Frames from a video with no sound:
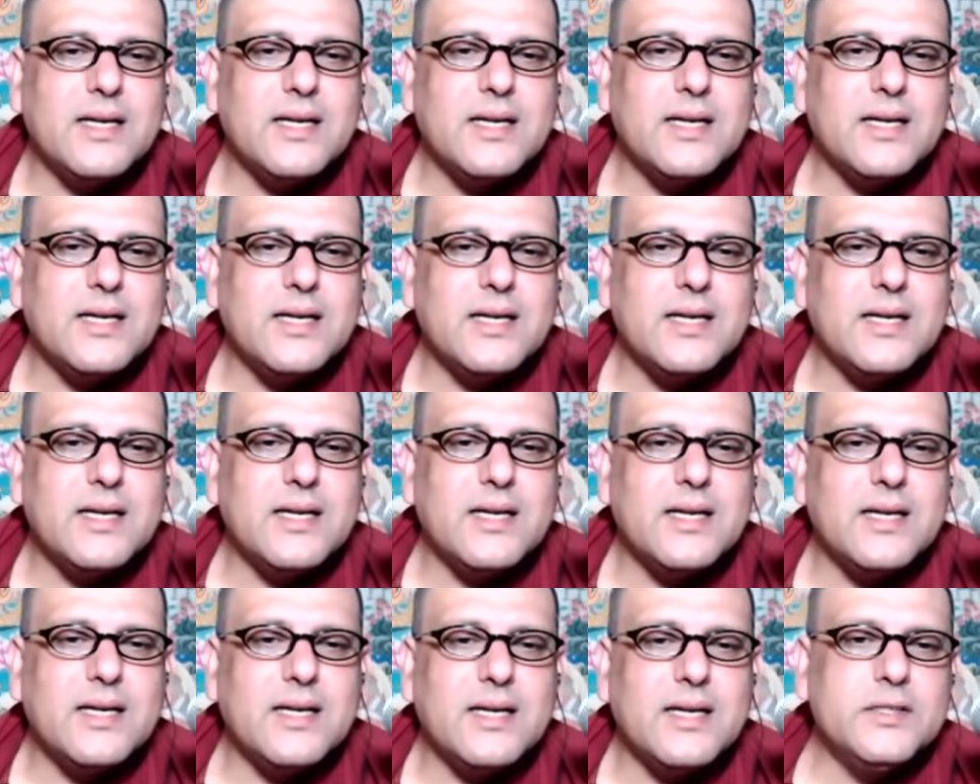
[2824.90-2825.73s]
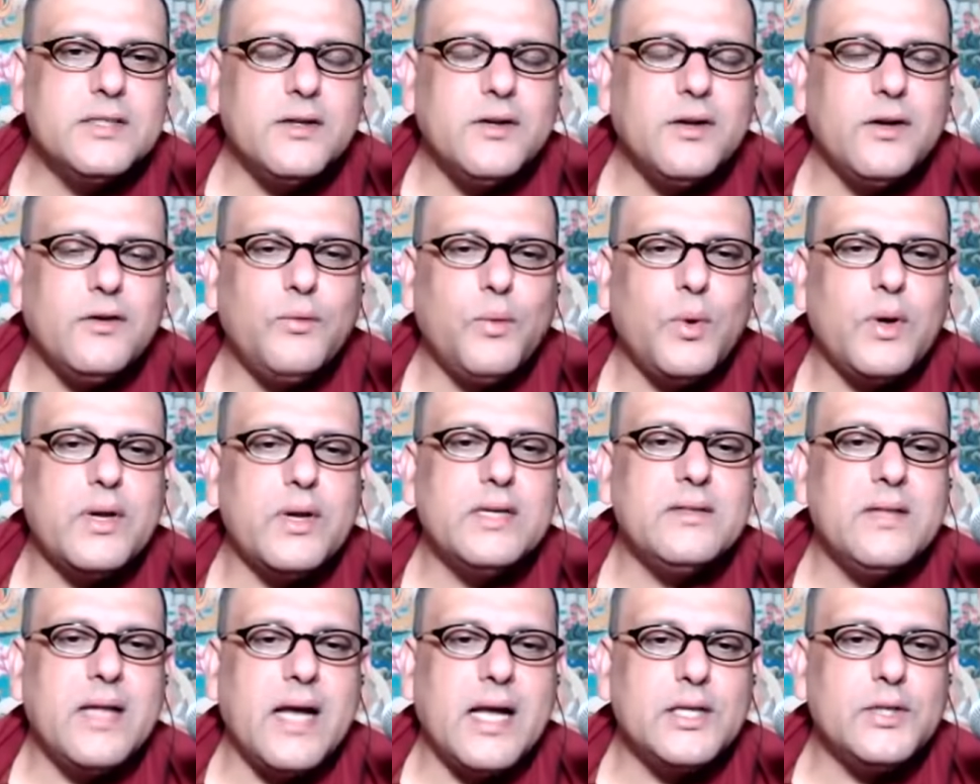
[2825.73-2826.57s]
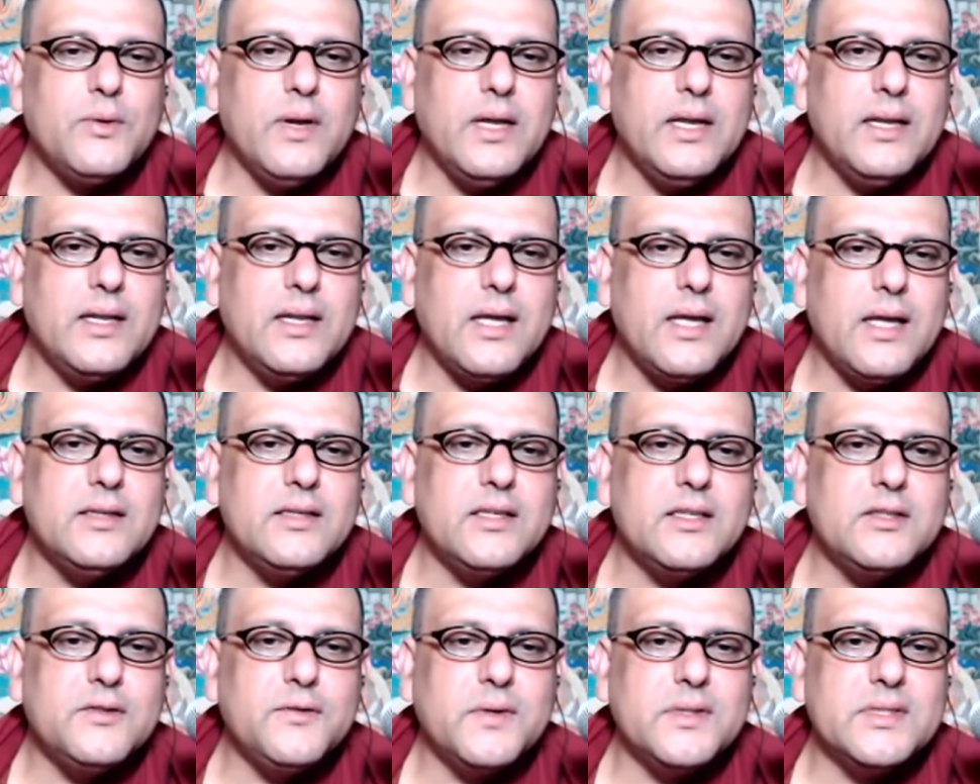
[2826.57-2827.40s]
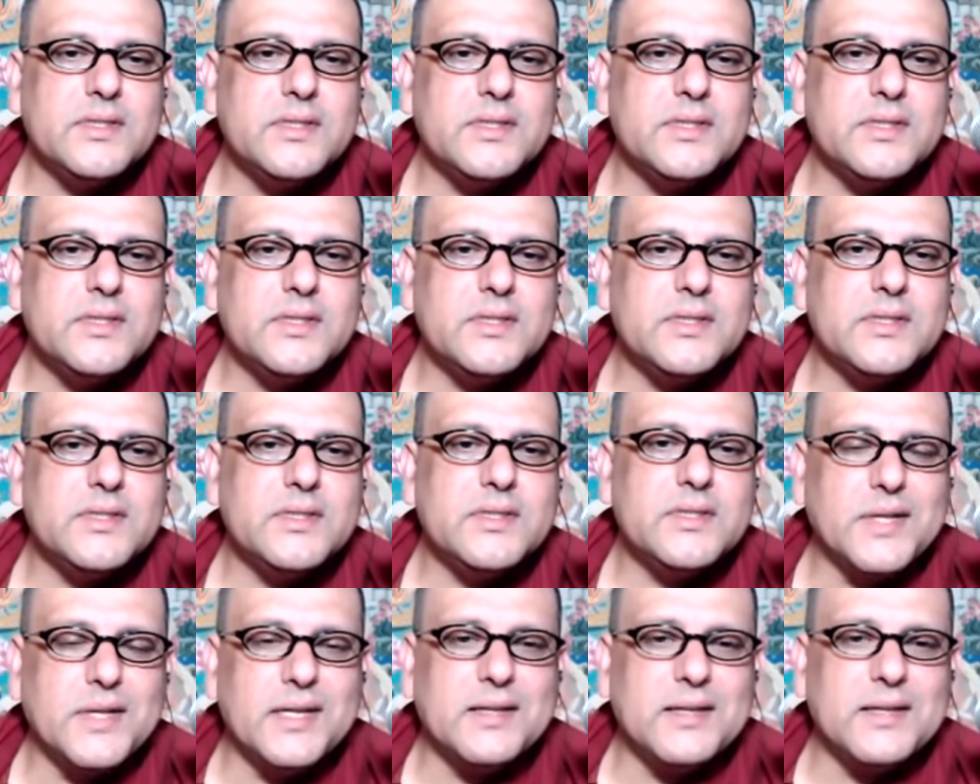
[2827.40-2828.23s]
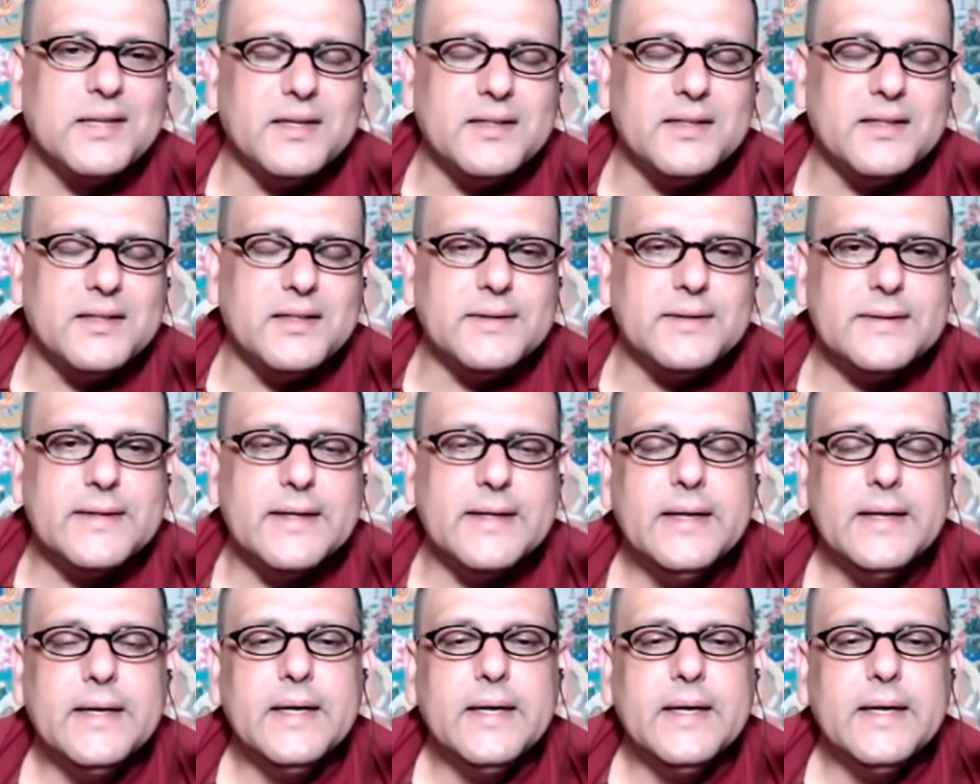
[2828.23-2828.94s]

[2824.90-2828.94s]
juxtaposition of what is natural intelligence versus artificial intelligence.